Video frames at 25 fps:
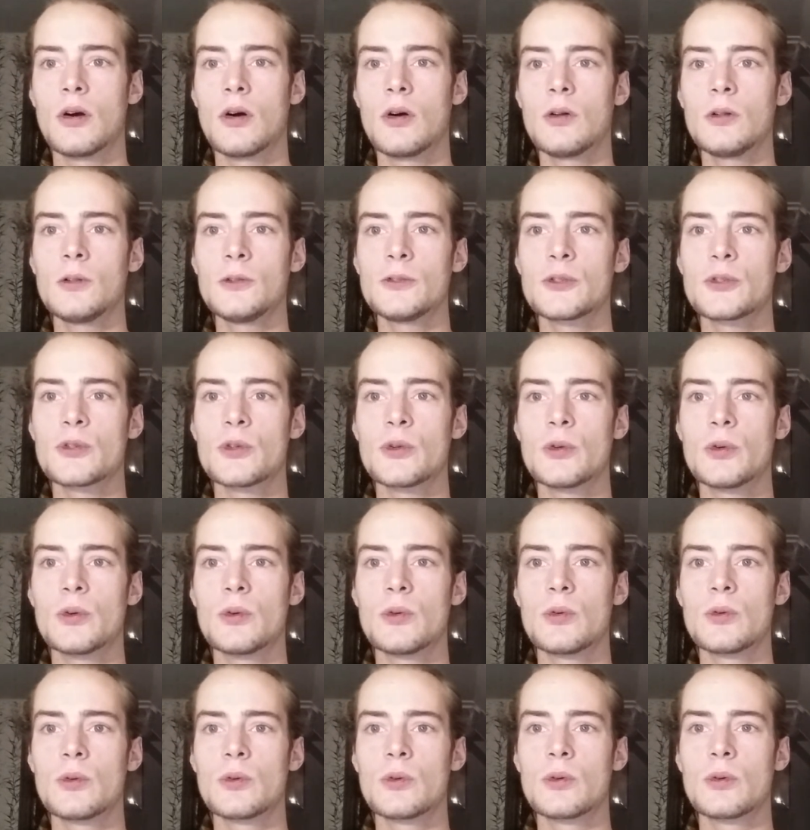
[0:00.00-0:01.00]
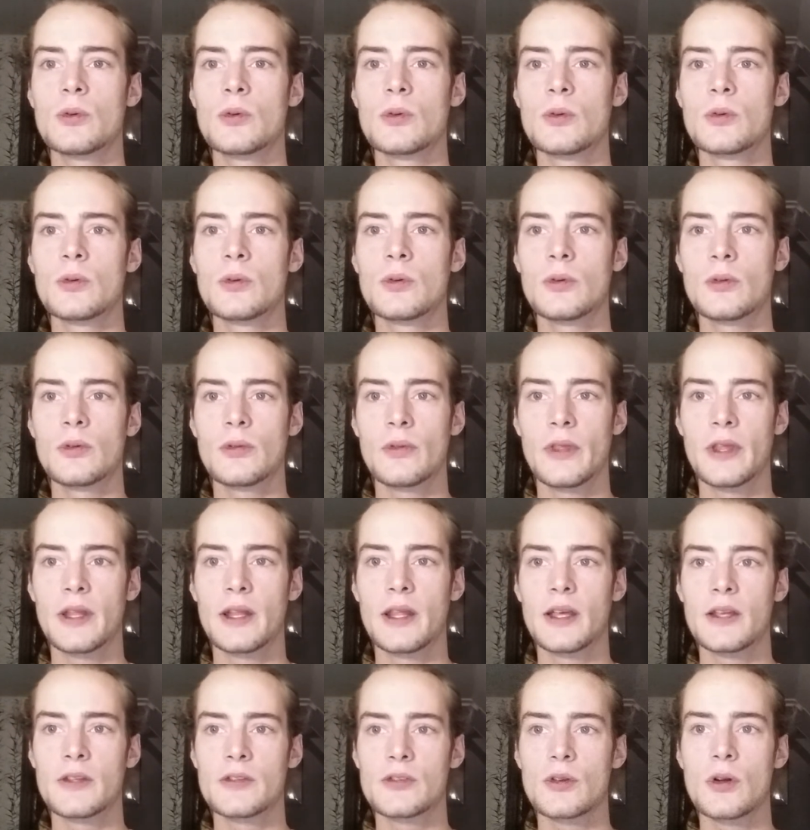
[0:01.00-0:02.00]
also
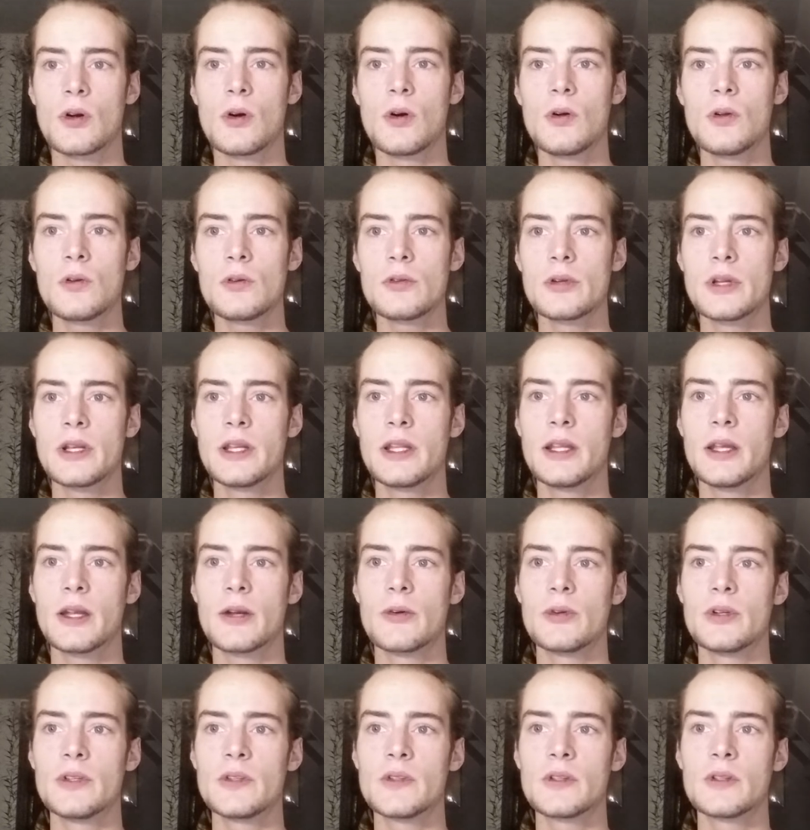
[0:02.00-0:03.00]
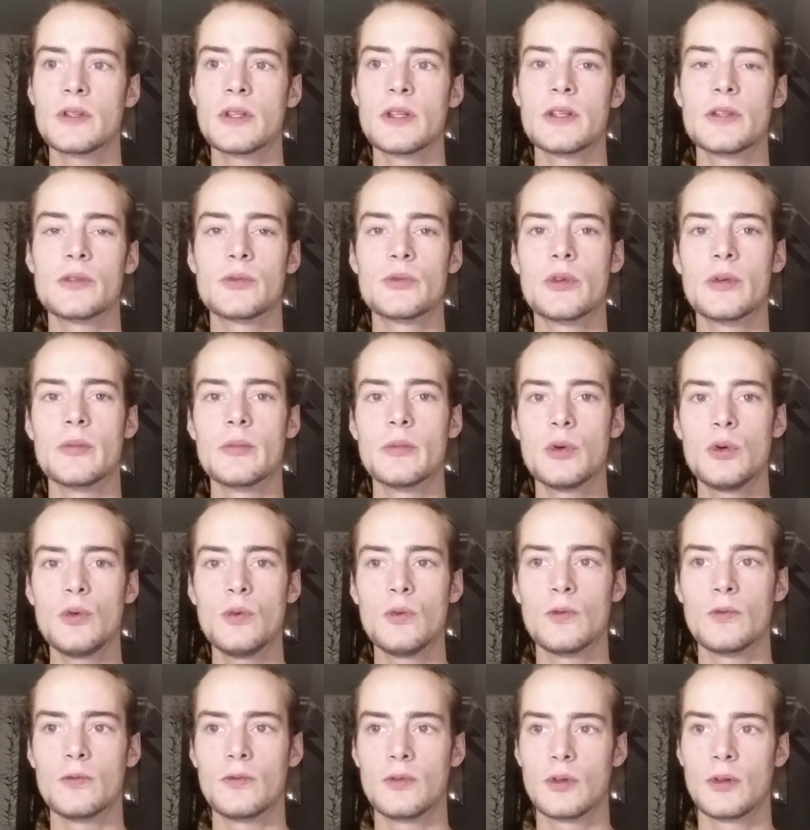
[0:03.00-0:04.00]
that has already arisen is
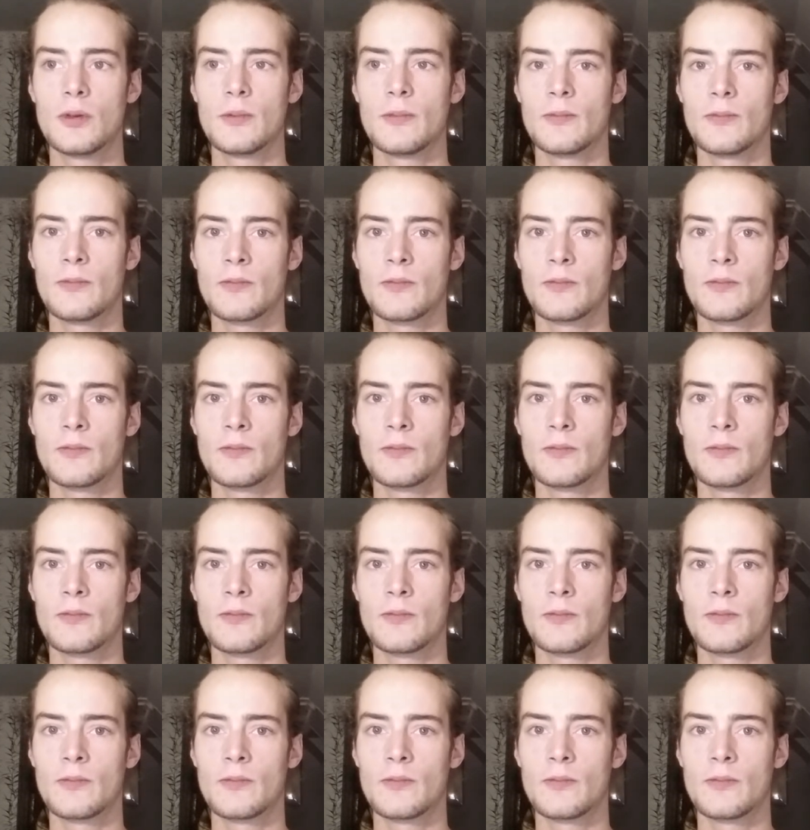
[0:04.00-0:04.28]
removed.